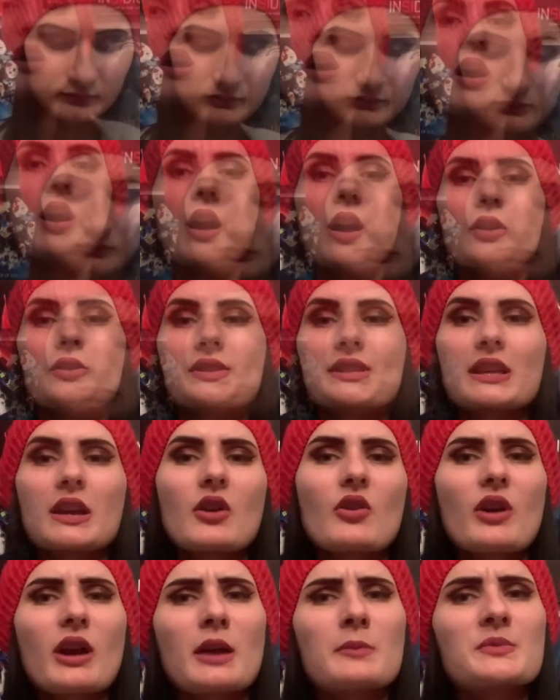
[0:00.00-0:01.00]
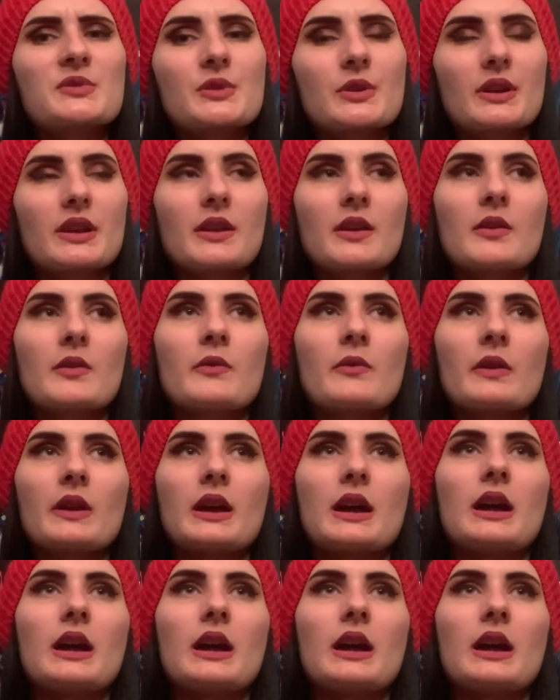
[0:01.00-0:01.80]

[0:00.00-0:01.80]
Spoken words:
Also, I'm sort of